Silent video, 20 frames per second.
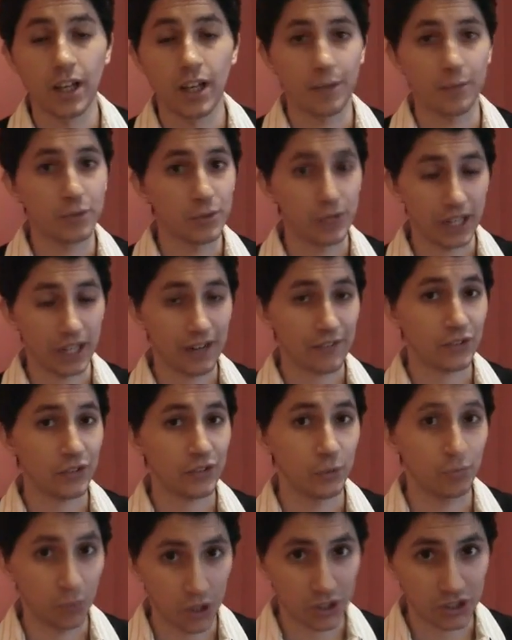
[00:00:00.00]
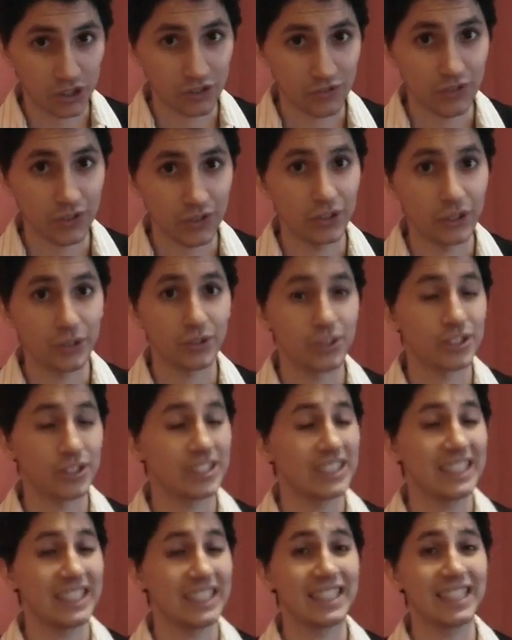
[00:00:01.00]
I'm sure after you watch this video, you'll
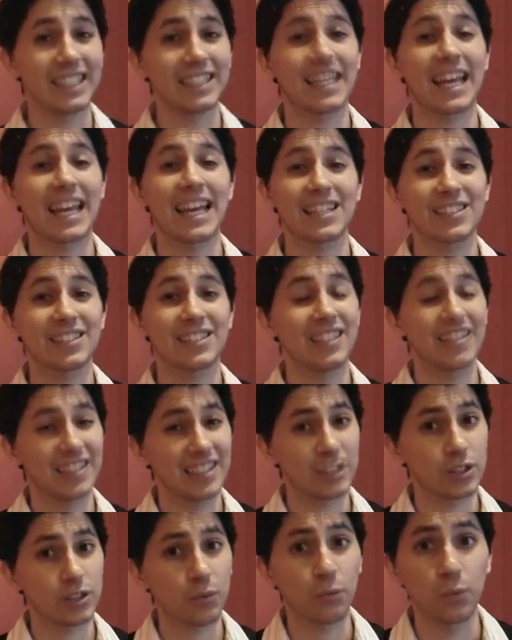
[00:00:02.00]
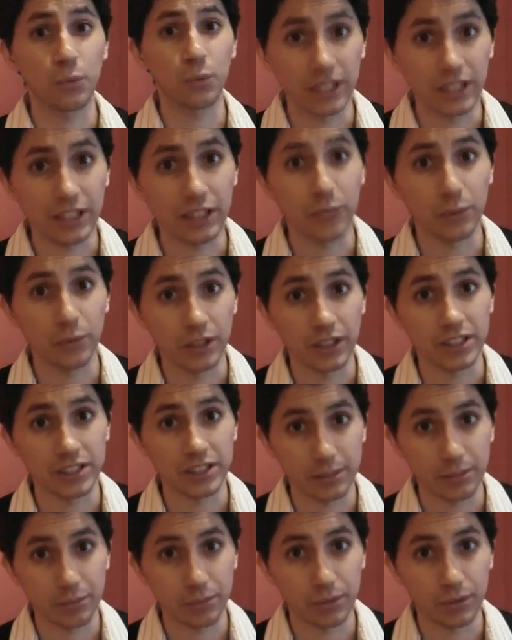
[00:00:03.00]
see that actually it is really, really
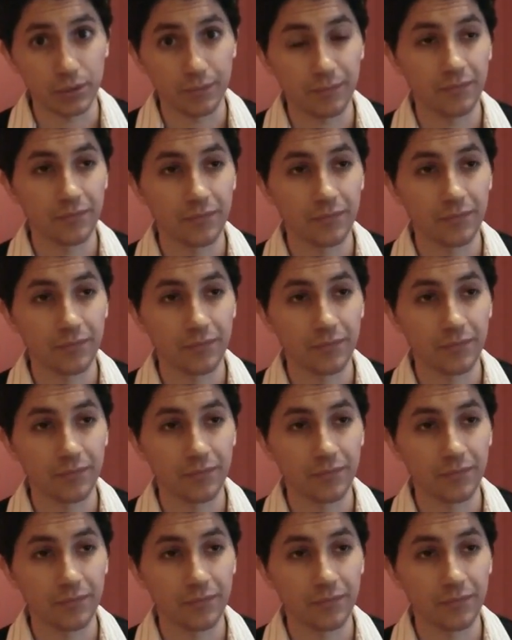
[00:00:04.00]
simple.